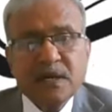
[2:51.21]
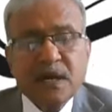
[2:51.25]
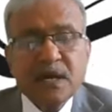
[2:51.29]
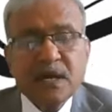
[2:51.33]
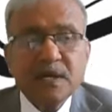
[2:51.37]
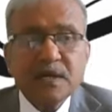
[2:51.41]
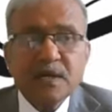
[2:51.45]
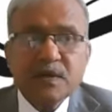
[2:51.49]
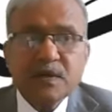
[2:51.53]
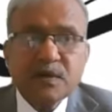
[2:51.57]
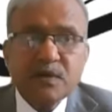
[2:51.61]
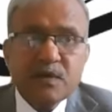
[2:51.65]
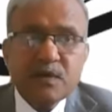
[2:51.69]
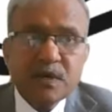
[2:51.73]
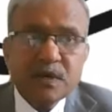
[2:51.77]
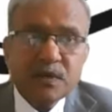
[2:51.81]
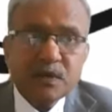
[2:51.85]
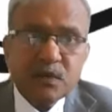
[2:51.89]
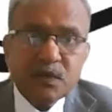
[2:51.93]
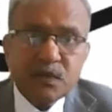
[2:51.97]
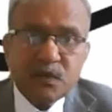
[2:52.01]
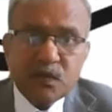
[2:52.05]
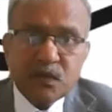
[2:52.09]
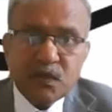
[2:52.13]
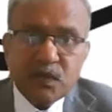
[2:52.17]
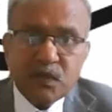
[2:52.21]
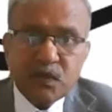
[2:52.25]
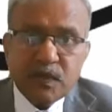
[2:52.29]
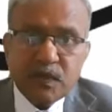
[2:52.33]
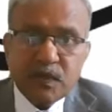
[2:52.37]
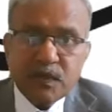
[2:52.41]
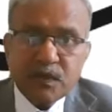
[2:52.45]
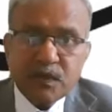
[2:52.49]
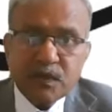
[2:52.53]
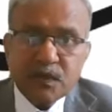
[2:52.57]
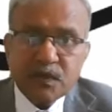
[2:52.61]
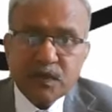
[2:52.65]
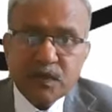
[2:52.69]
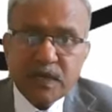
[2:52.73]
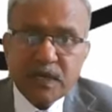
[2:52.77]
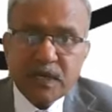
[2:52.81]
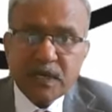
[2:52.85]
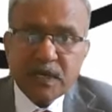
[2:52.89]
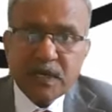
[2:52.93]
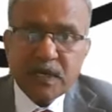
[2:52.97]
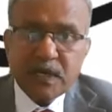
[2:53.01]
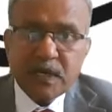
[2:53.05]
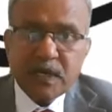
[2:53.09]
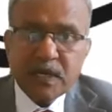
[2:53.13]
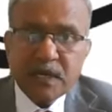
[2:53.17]
Or do you want to go into
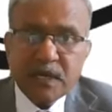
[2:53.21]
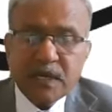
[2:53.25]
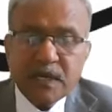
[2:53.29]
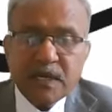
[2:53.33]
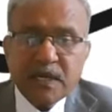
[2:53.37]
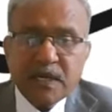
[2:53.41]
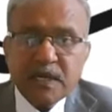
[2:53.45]
a